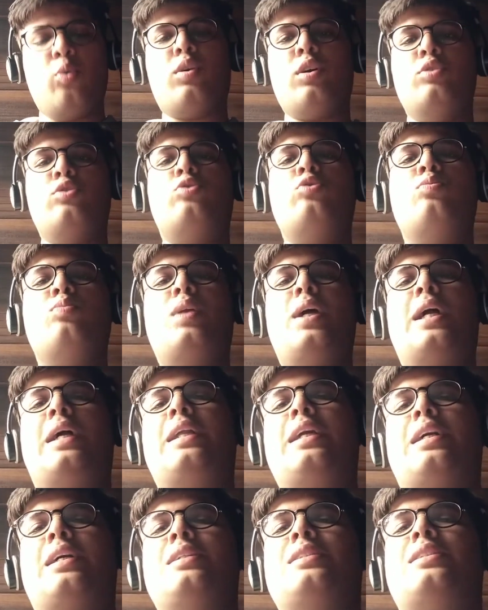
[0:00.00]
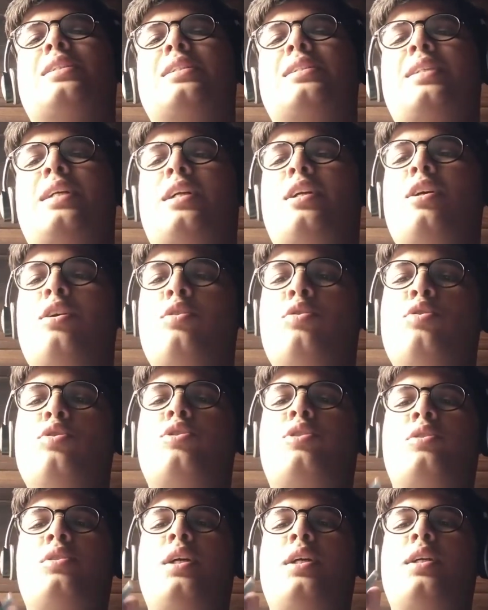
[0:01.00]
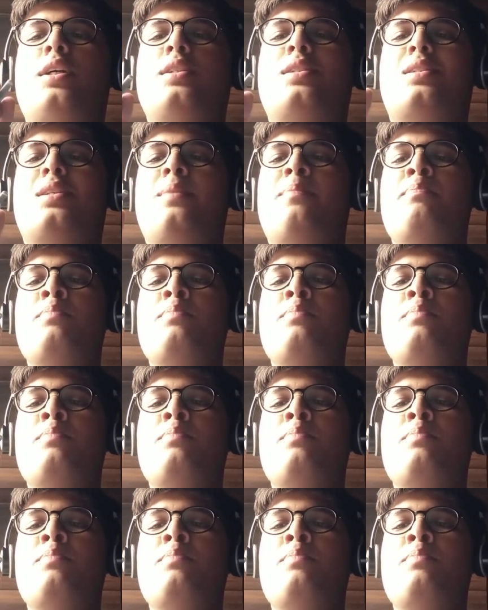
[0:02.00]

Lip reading: consume the agriculture sector goods, that is